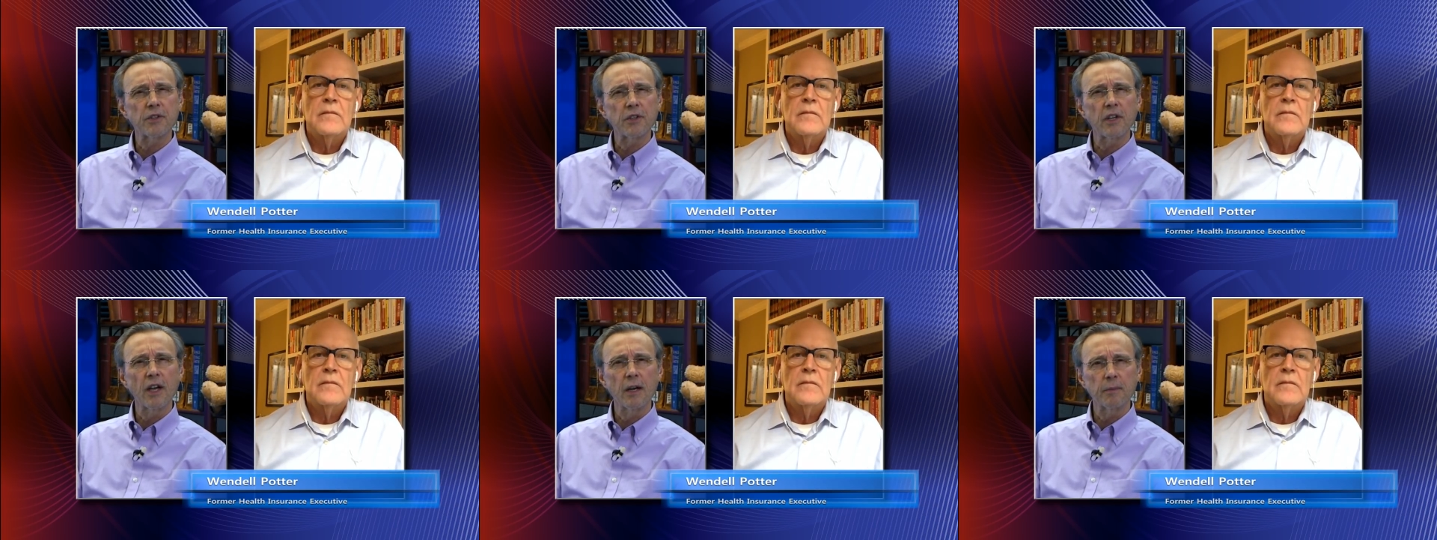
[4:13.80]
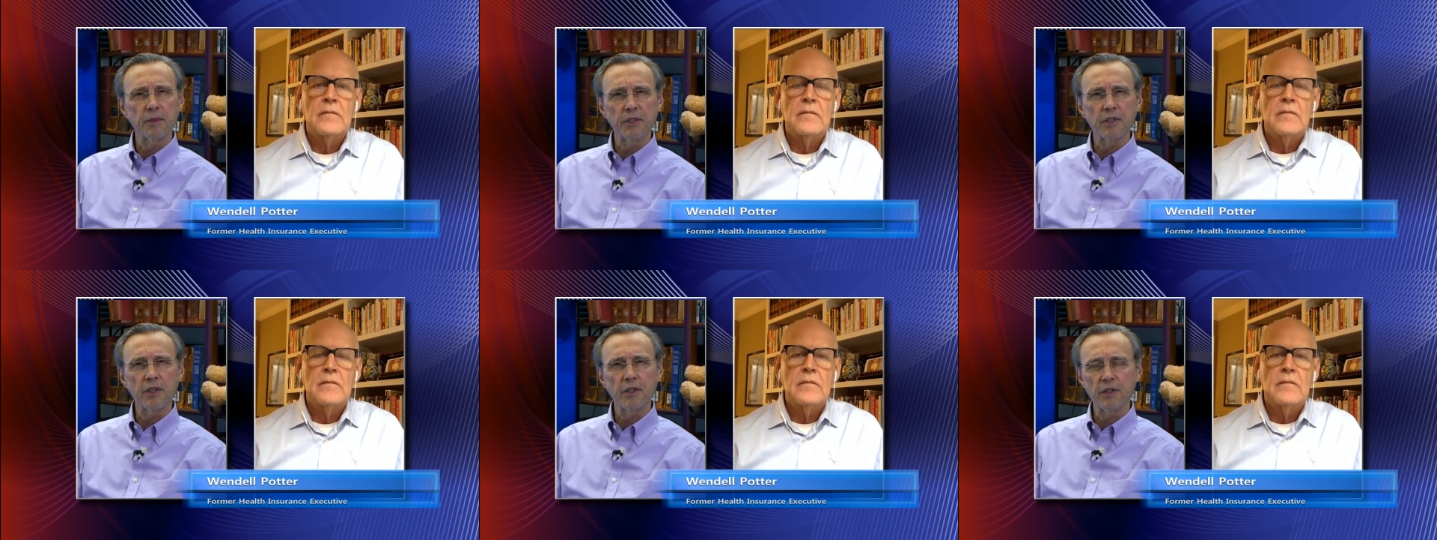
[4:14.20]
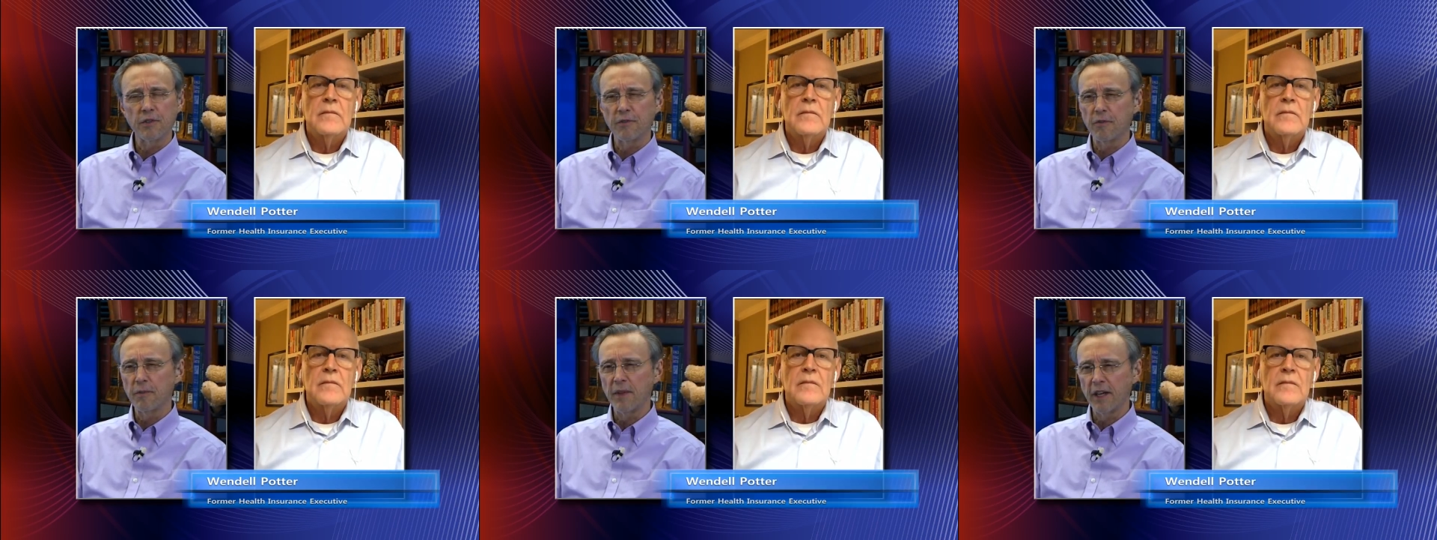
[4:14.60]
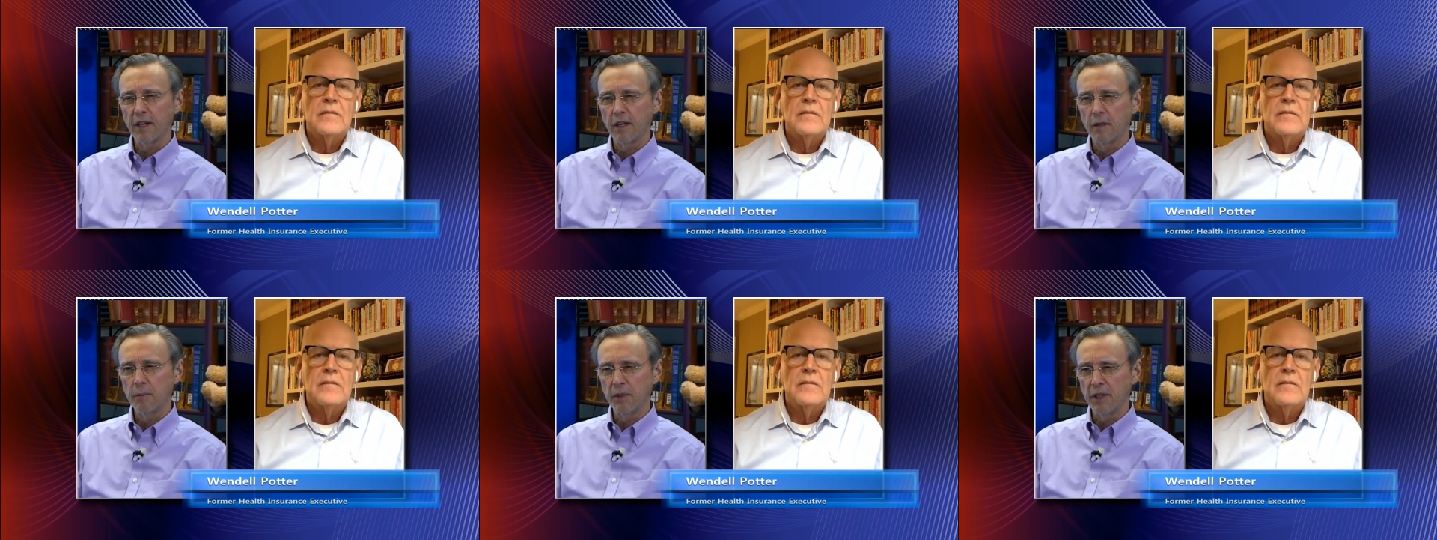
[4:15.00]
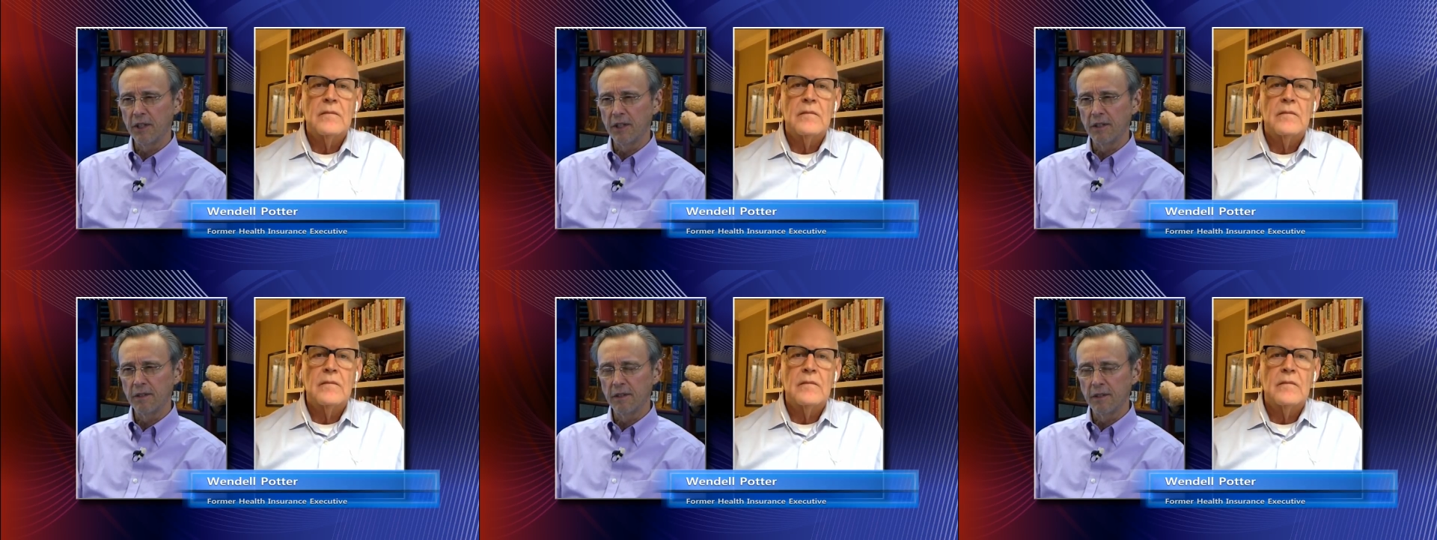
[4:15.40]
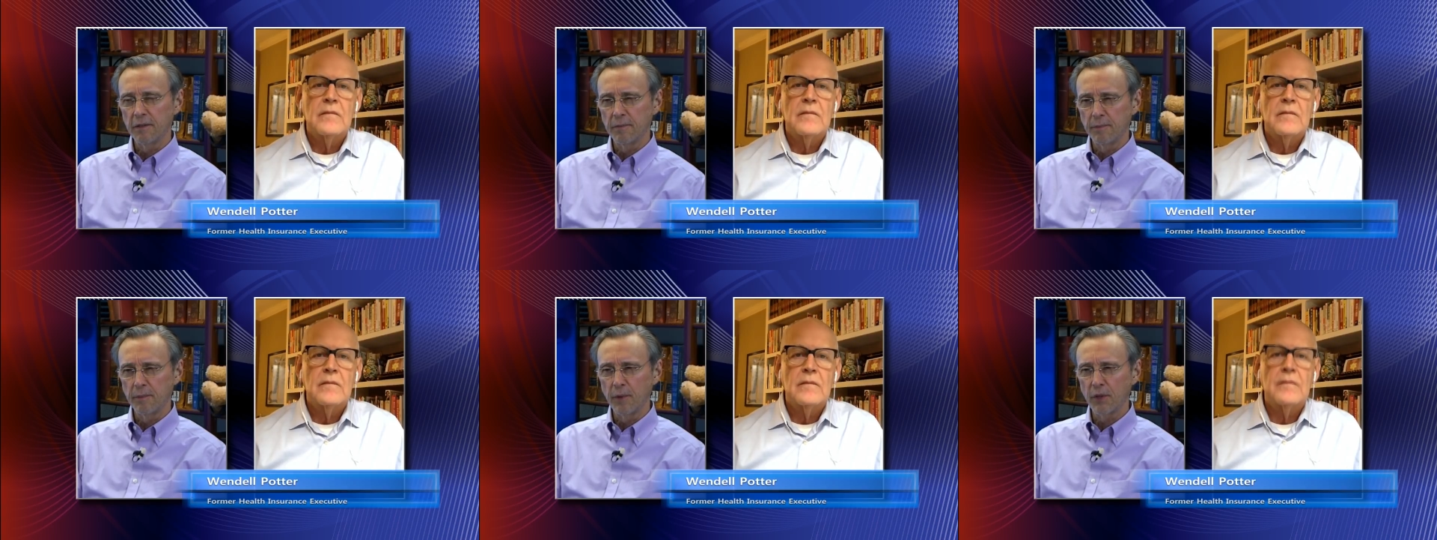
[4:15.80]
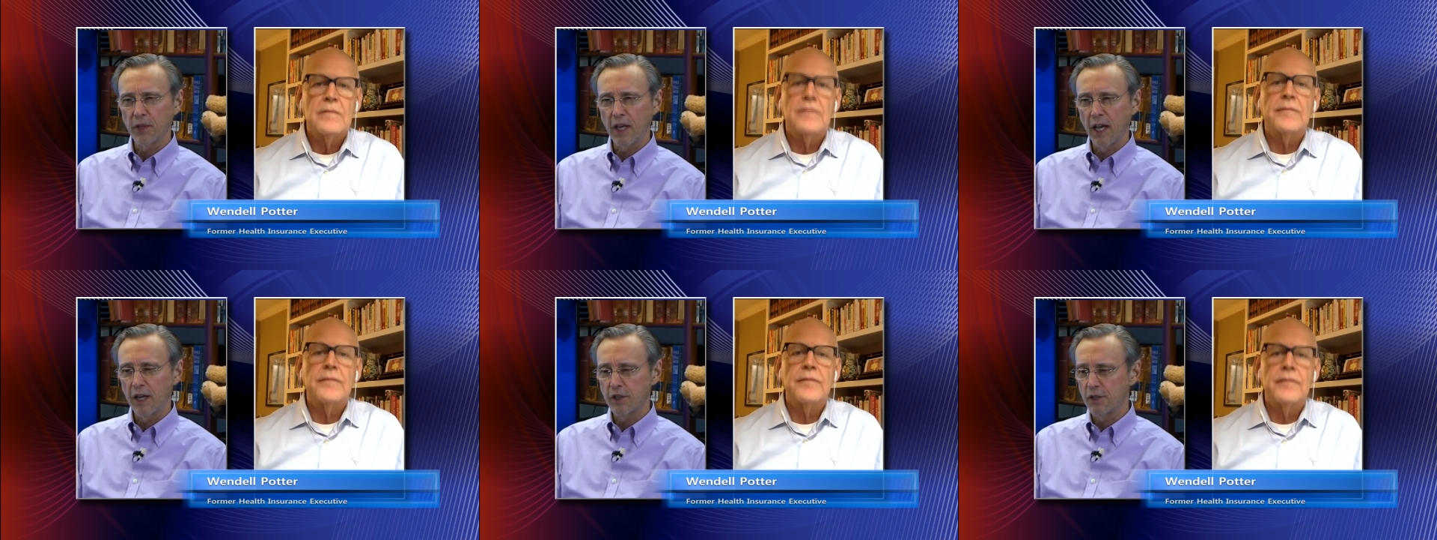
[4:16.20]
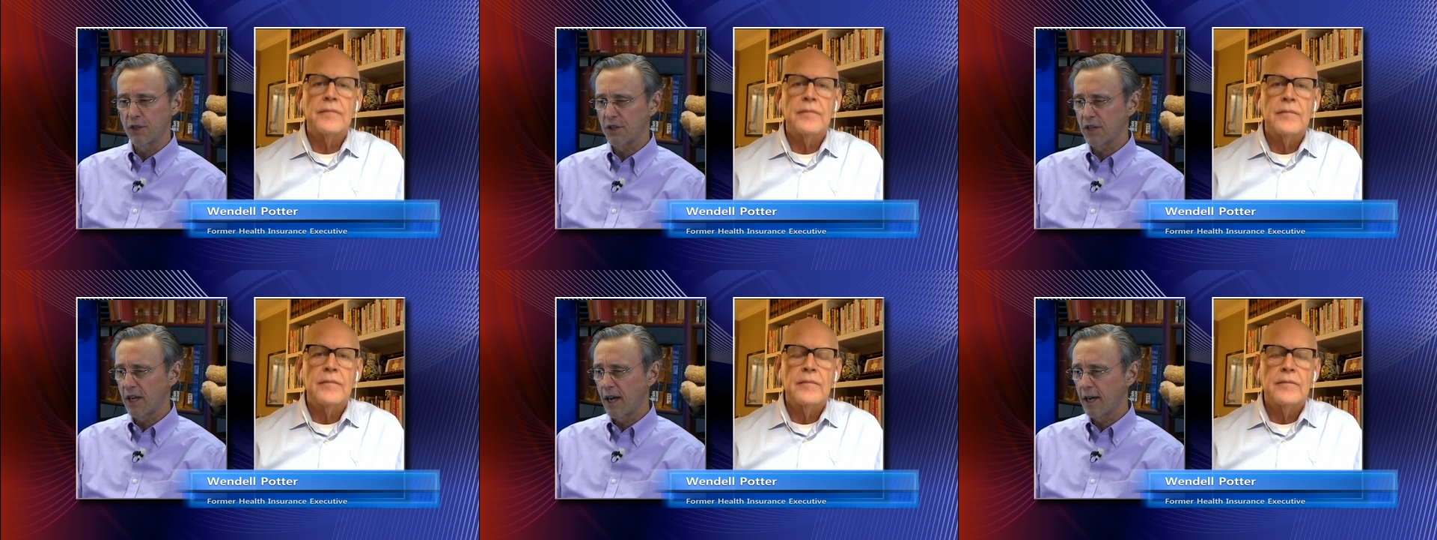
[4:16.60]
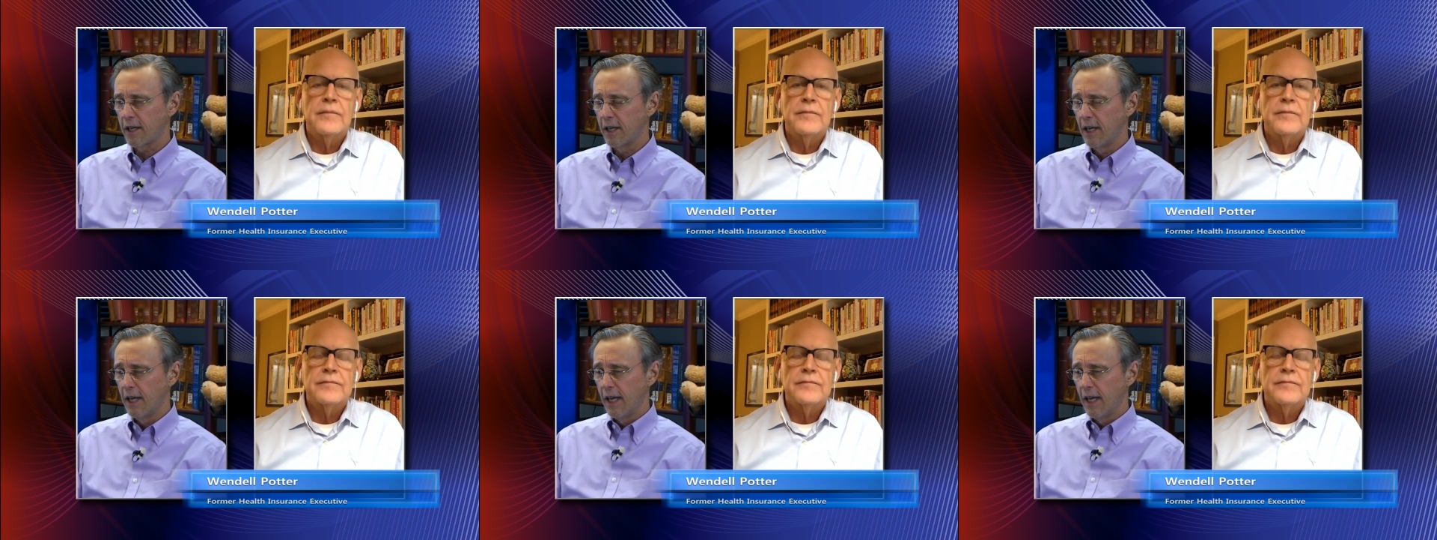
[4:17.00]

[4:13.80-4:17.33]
Speaker 1: in compensation from that company in uh, both cash and stock,